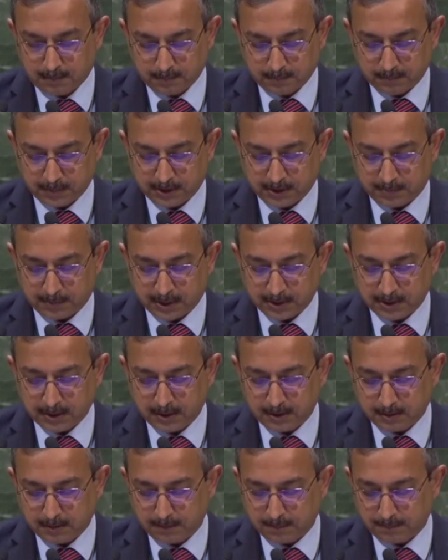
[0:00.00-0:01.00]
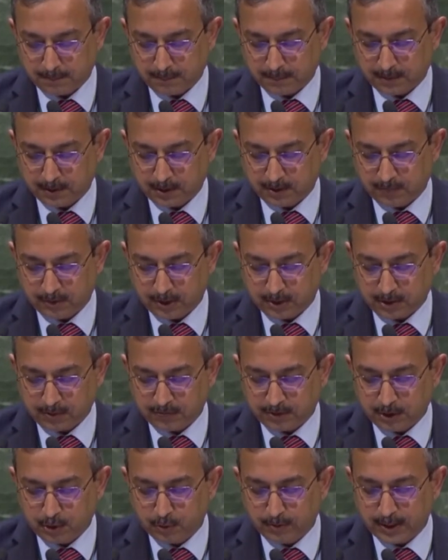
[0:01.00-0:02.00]
Mr. President, the work of
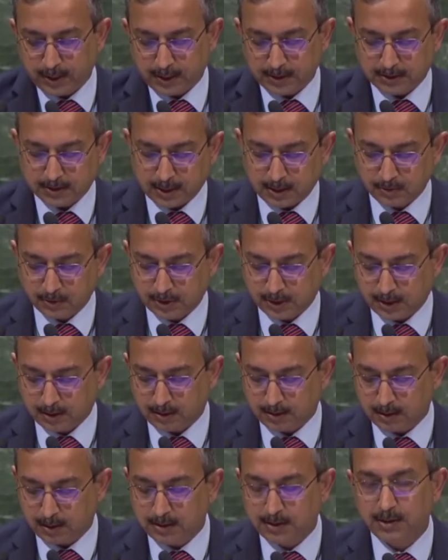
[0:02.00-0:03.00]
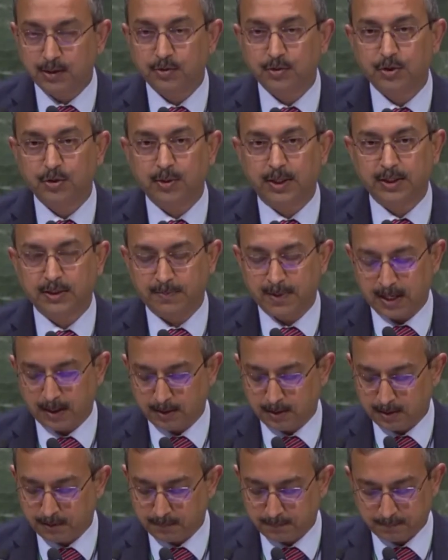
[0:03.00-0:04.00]
the Human Rights Council continues to
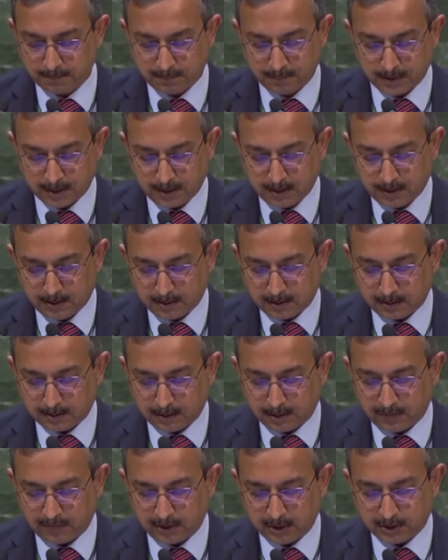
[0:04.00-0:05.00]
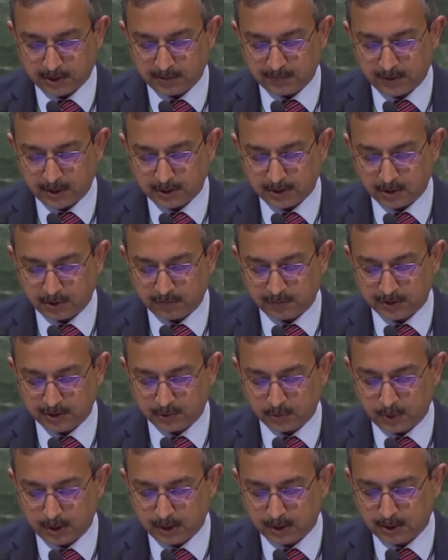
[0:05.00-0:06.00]
expand. The effectiveness of its
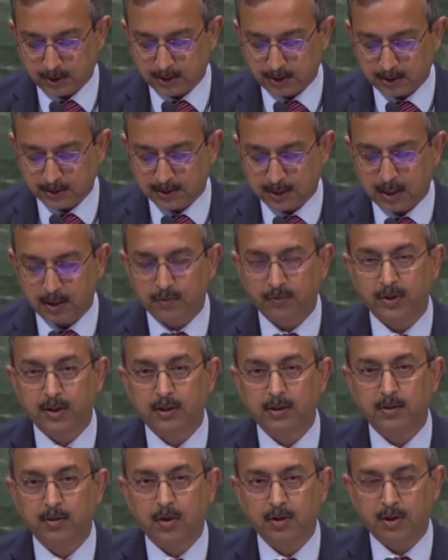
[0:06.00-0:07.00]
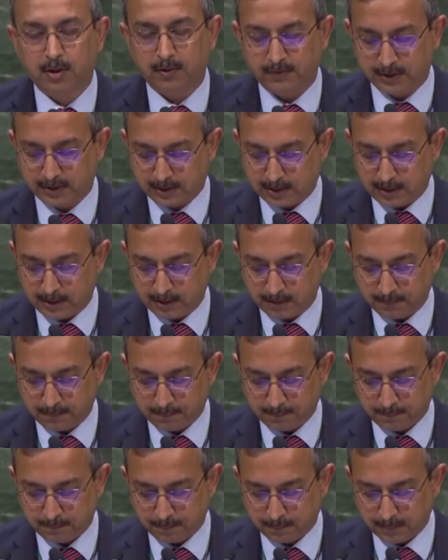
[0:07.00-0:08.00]
work is, however, not always clear.
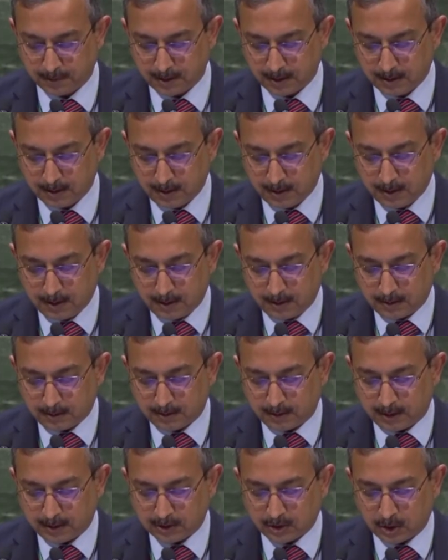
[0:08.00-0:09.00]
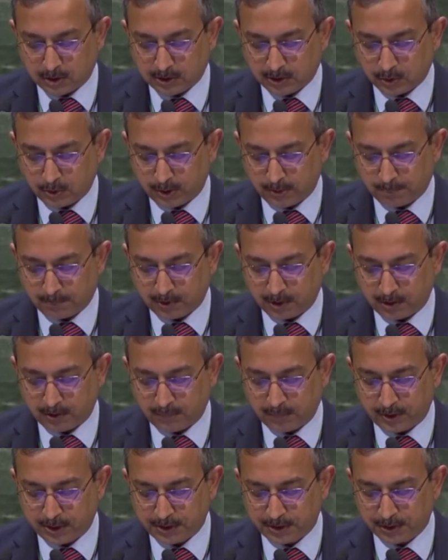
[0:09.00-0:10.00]
There is also a
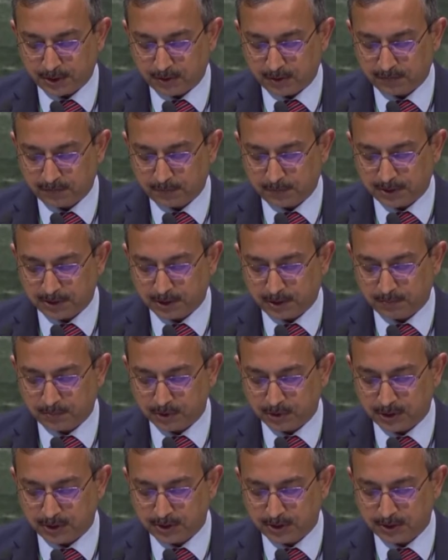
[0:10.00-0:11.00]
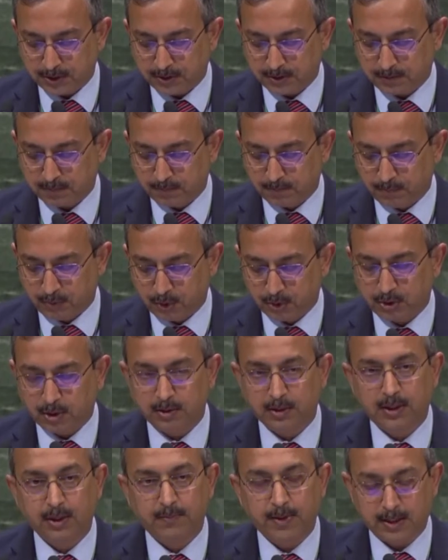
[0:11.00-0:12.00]
proliferation of special procedures, both
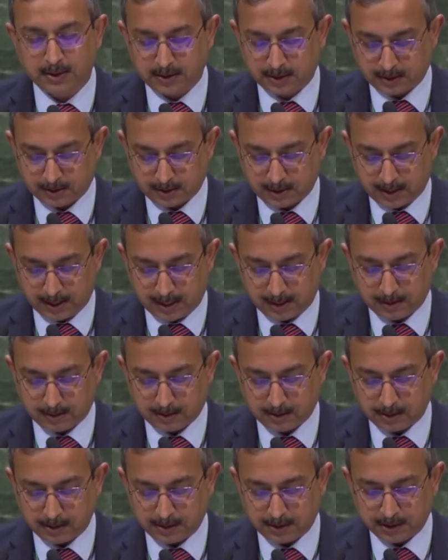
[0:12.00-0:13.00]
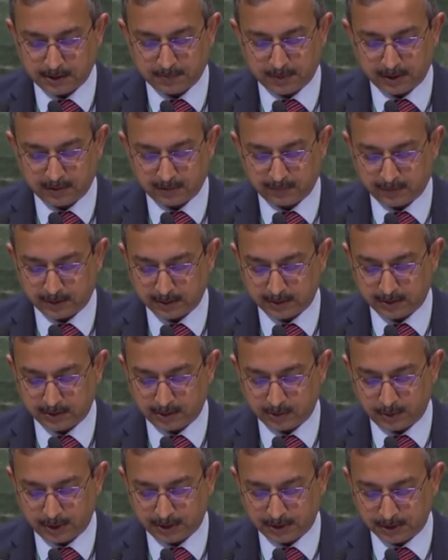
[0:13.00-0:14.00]
on thematic and country-specific
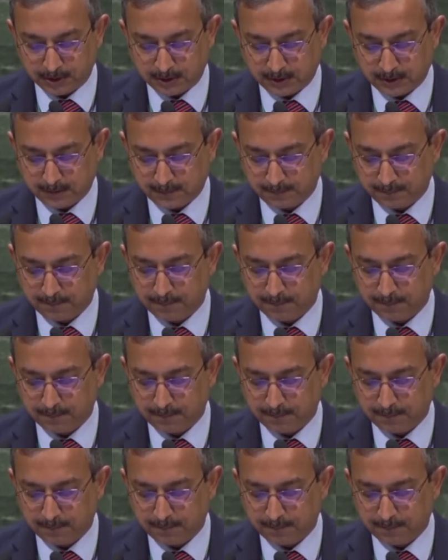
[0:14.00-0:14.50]
situations.